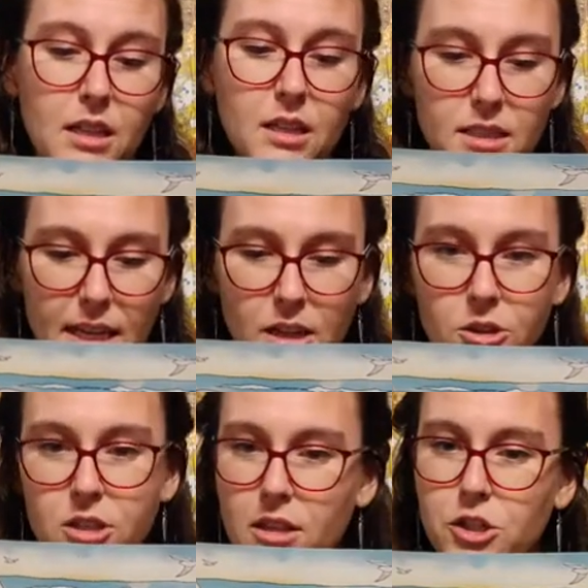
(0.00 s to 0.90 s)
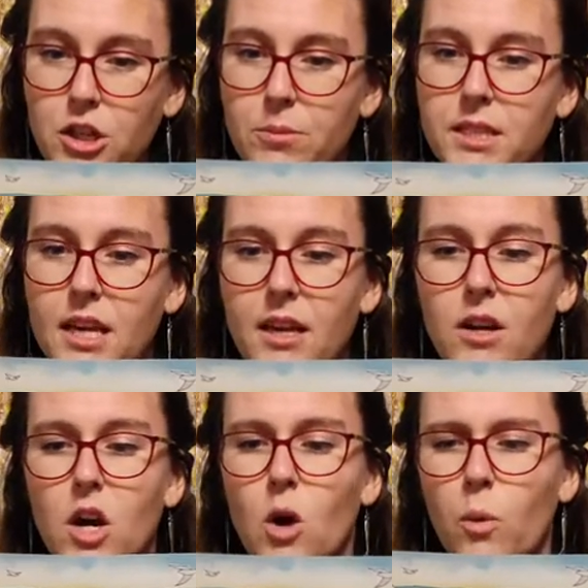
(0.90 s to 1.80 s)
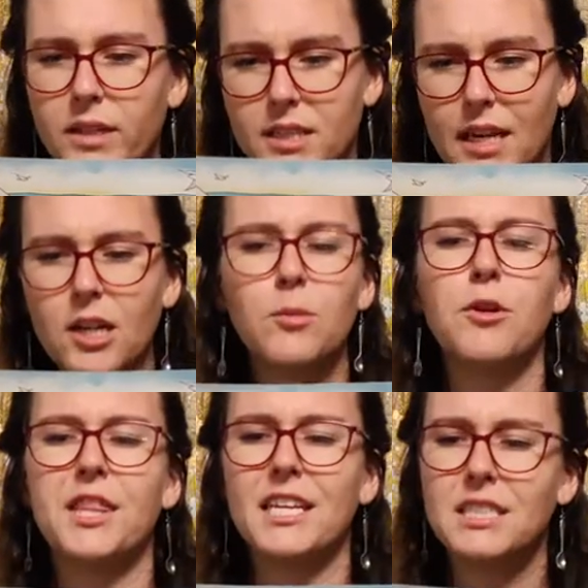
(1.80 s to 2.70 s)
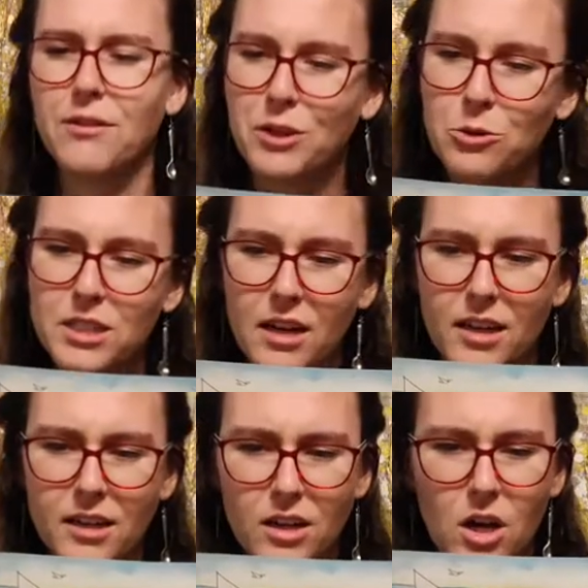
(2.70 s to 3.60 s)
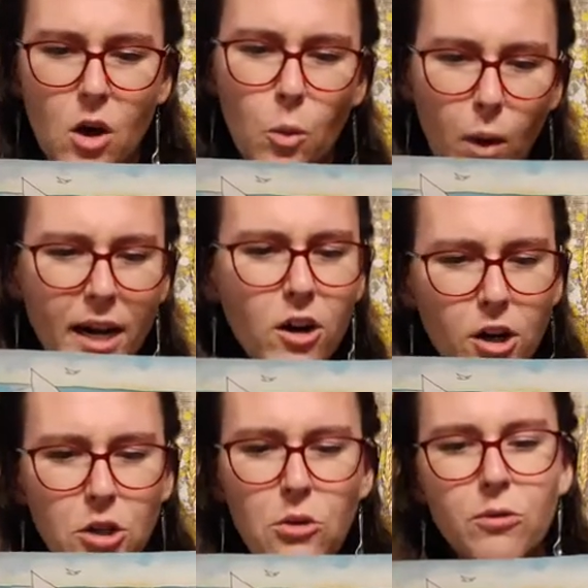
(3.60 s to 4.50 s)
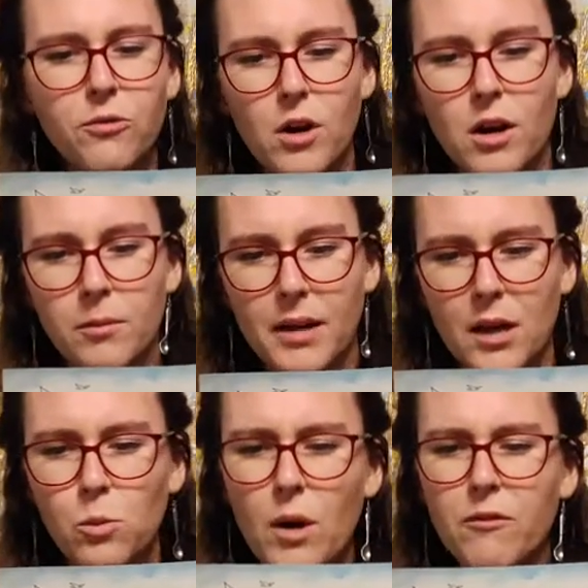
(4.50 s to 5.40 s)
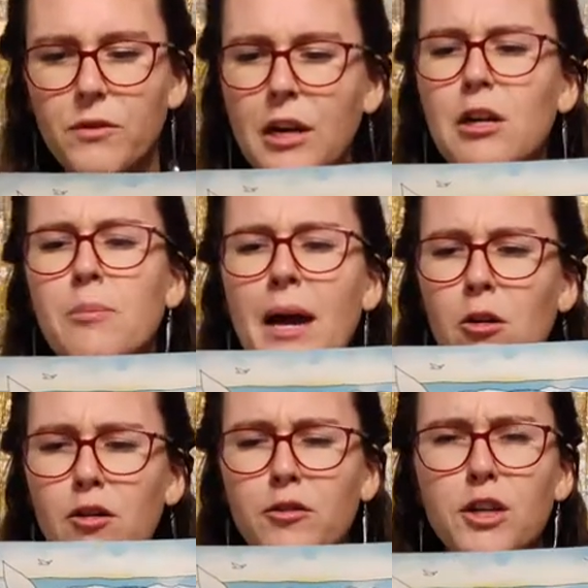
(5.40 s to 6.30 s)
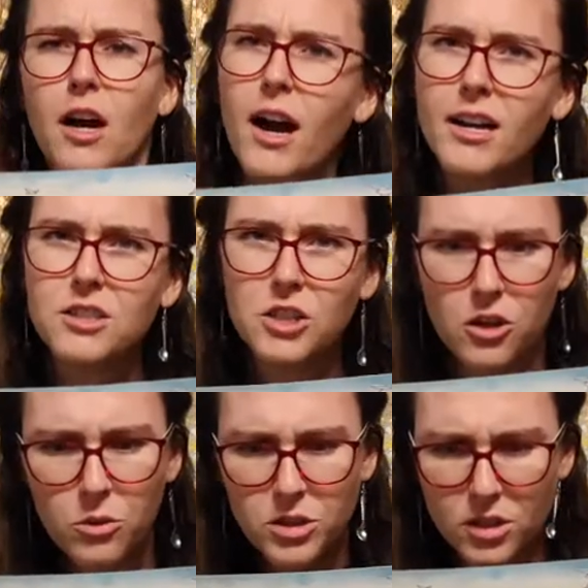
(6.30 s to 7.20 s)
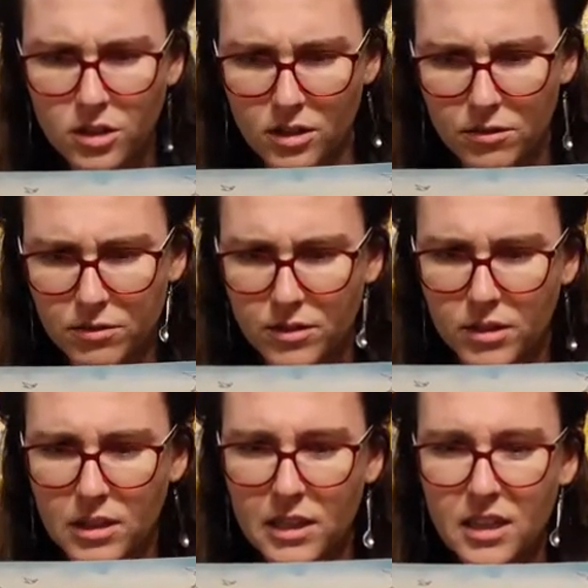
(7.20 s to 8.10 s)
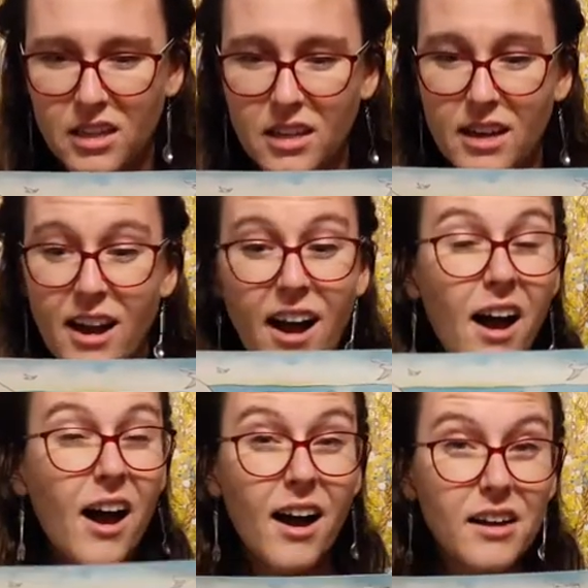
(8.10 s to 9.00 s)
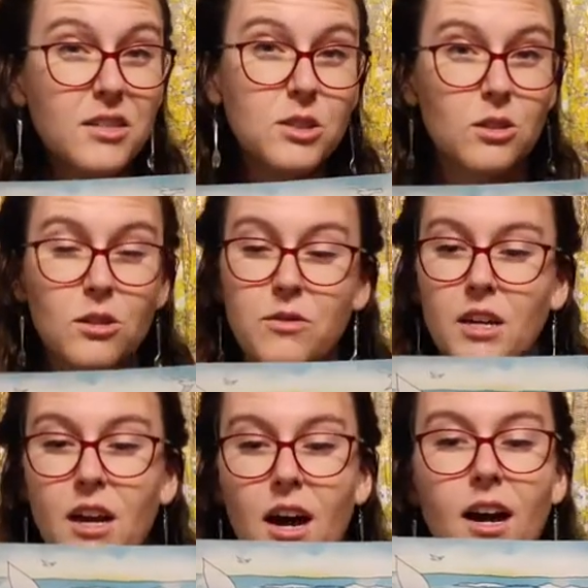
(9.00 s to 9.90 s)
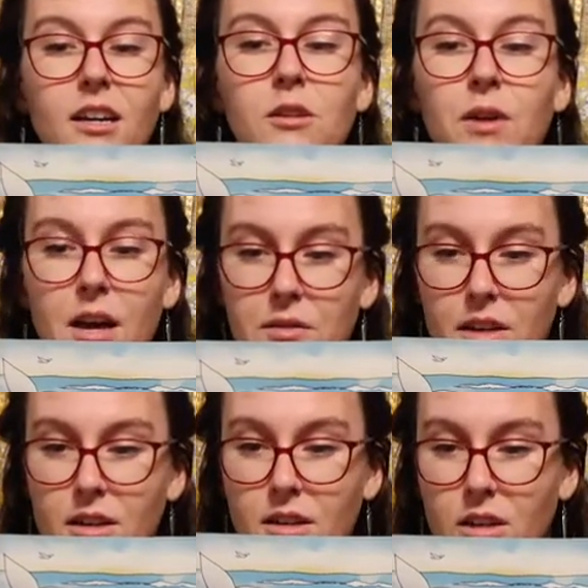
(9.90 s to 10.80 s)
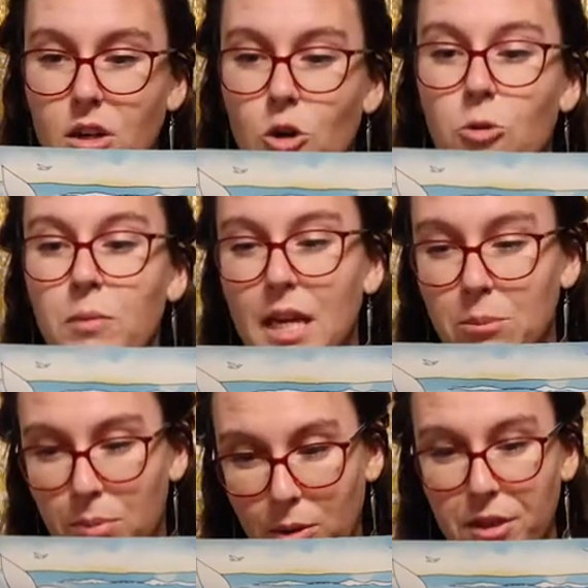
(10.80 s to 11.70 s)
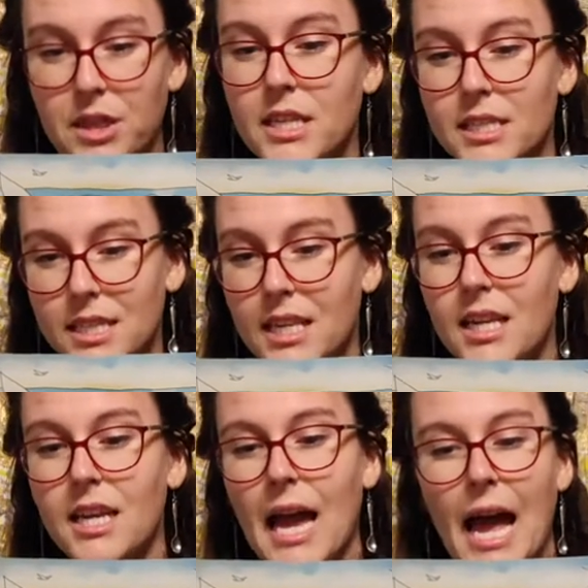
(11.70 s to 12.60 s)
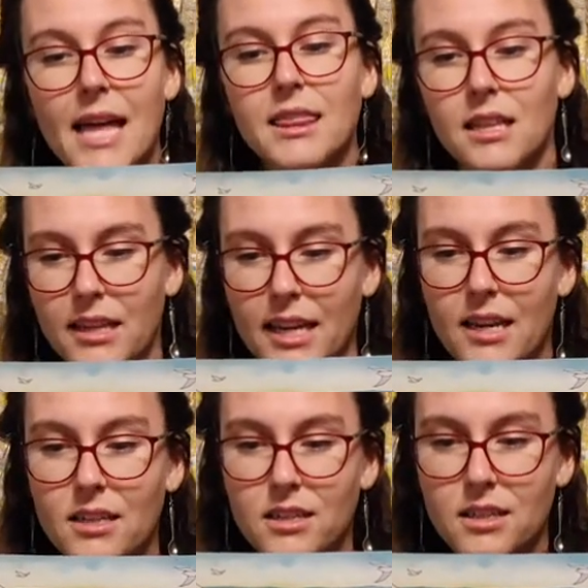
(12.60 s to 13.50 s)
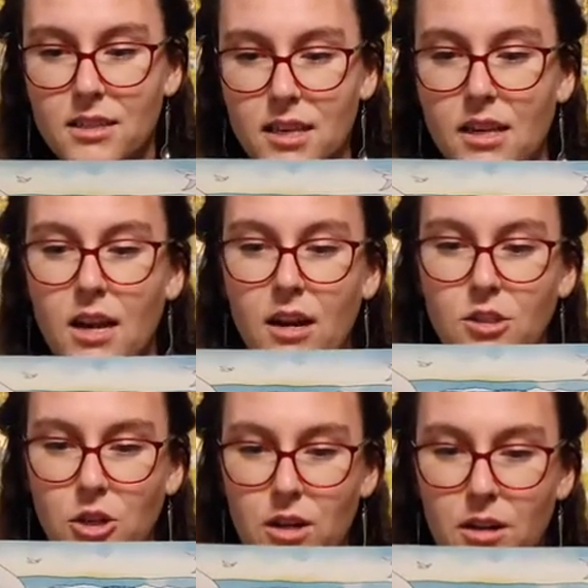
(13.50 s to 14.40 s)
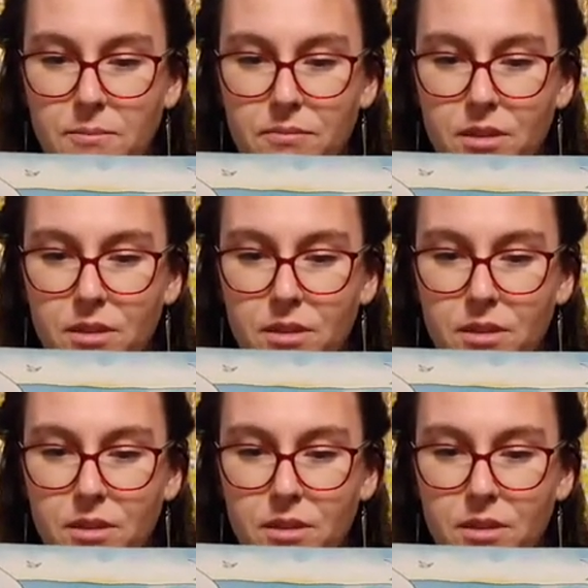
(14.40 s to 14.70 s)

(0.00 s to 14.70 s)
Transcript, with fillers: The sailors on the ship said, What terrible things have you done? Where are you from? And what very powerful God do you serve? I serve the God of heaven, who made both the sea and the land, said Jonah.